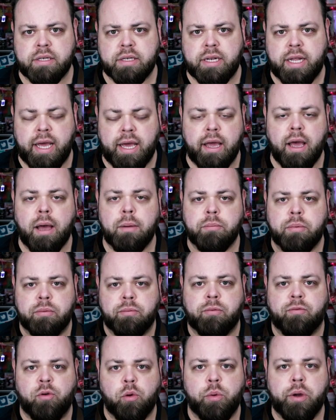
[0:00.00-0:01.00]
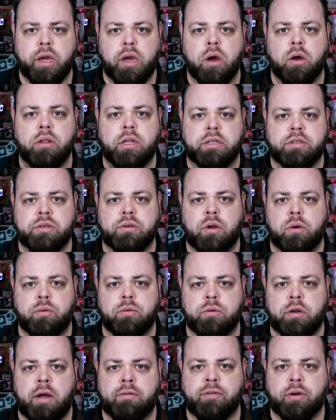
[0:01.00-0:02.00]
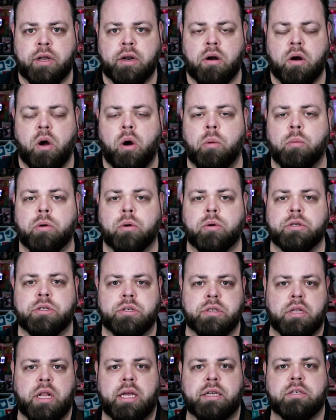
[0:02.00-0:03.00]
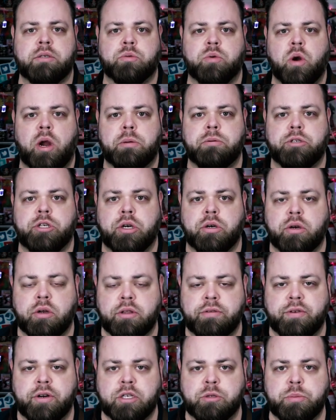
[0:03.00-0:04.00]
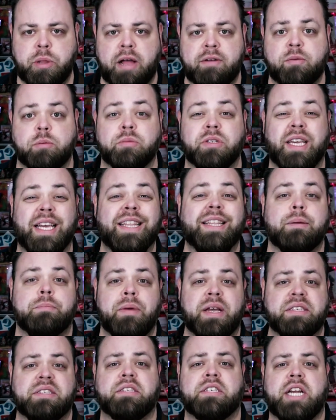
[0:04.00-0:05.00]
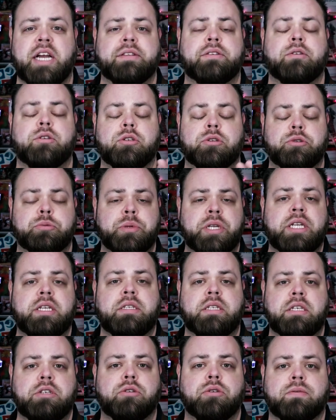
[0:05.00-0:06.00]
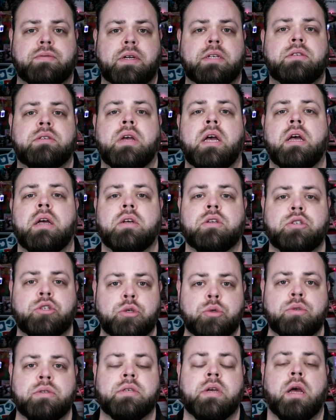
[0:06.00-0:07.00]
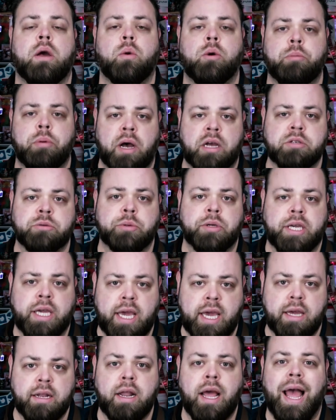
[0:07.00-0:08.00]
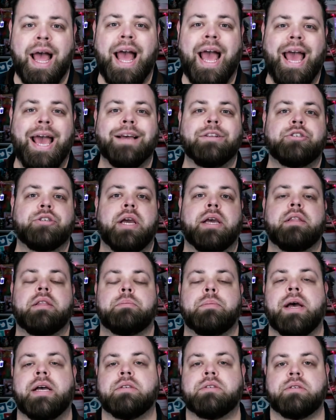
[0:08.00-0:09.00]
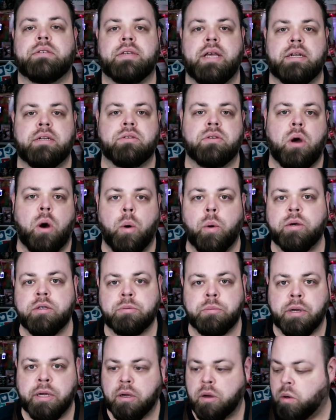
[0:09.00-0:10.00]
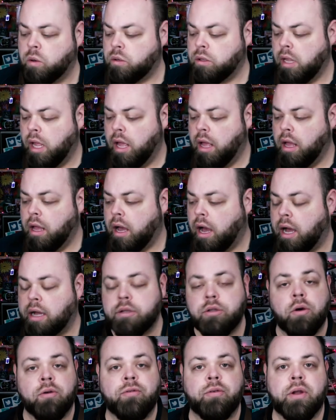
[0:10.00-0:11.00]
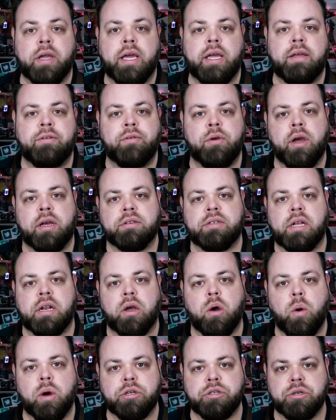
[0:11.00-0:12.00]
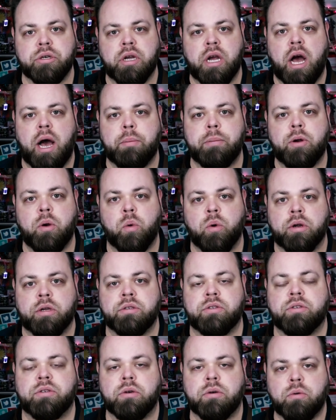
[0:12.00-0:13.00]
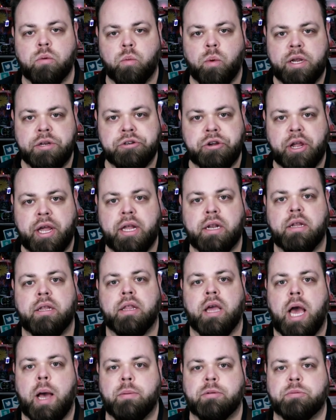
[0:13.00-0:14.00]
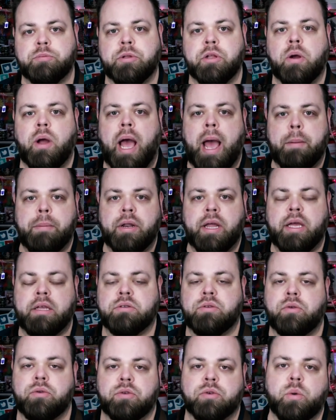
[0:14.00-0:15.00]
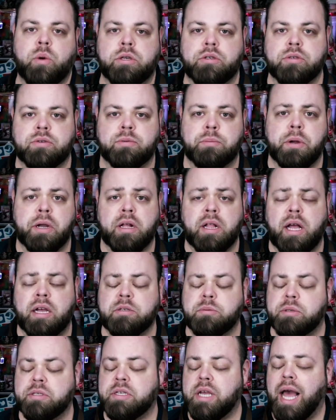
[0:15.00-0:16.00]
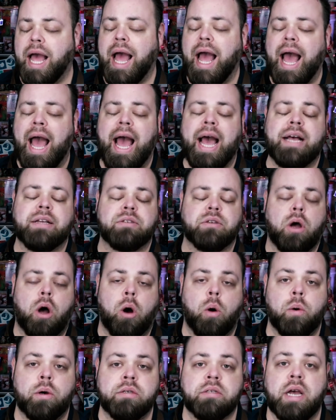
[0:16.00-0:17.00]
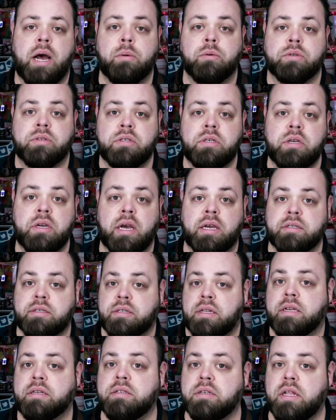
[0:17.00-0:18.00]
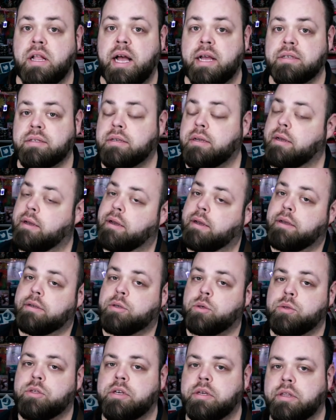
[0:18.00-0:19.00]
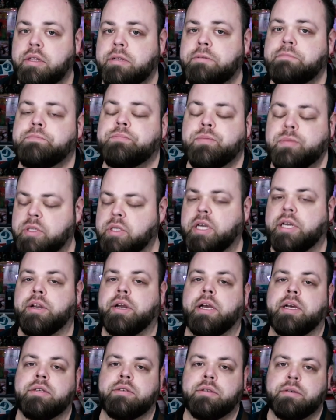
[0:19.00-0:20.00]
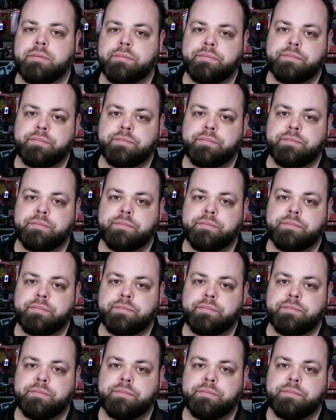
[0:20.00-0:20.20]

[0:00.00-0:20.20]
today. But before we go, let's go not forget our homework, which is like, subscribe, share and all the various platforms. Get the message out there to as many teachers, friends, students we possibly can. Educate the masses. That is always my goal. Uh, don't forget, if you guys had a question, comment, or concern, raise your hand in the comments below. Happy to answer those questions with my classmates. As always, I will see you guys next class. So until then, later, guys.